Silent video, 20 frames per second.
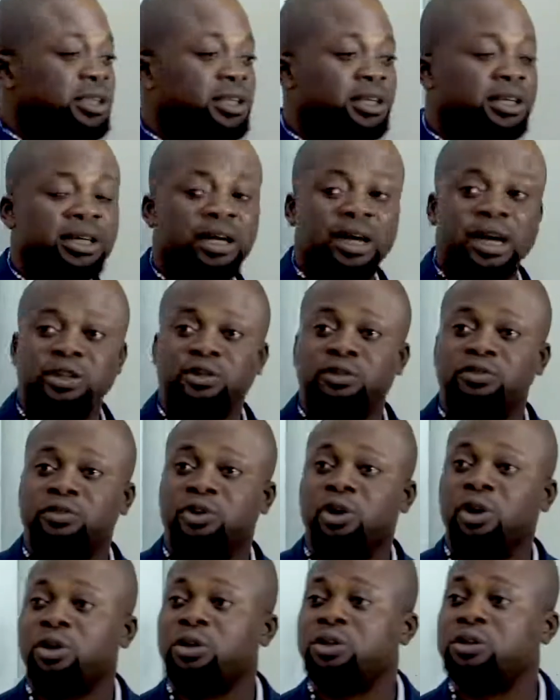say out of
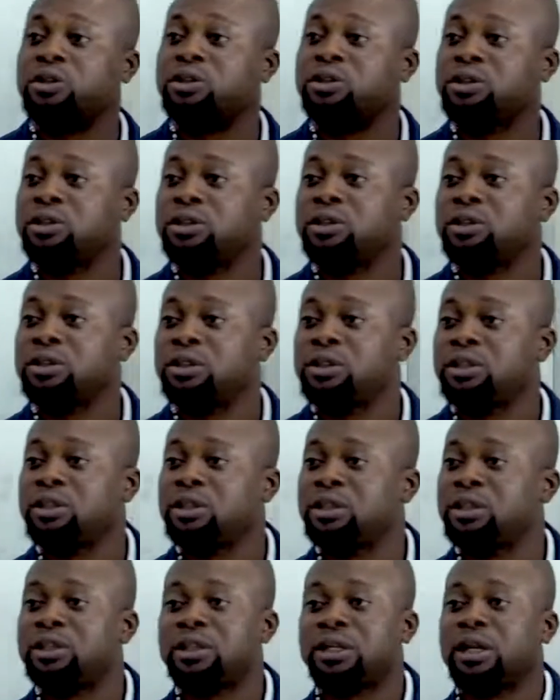God.
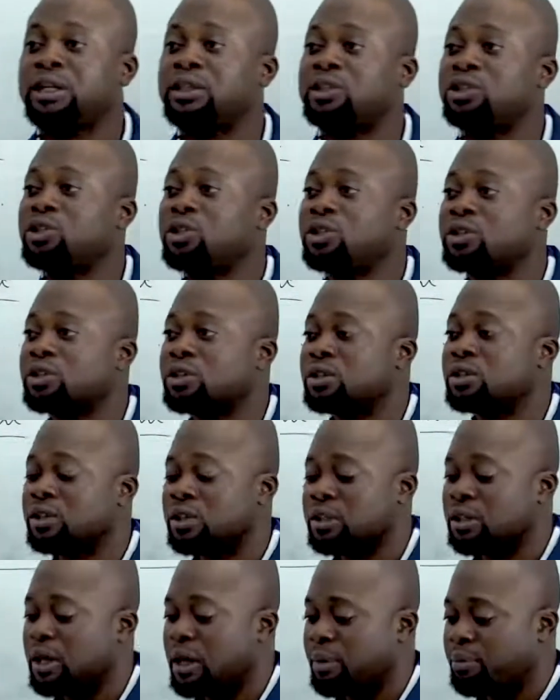It can just
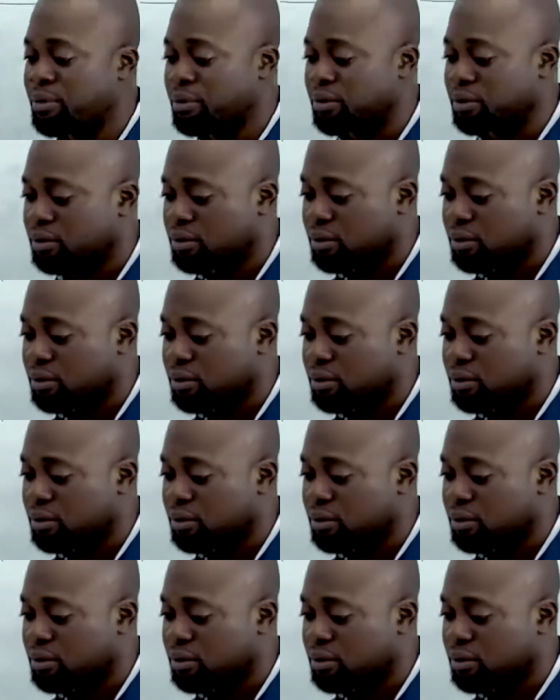happen.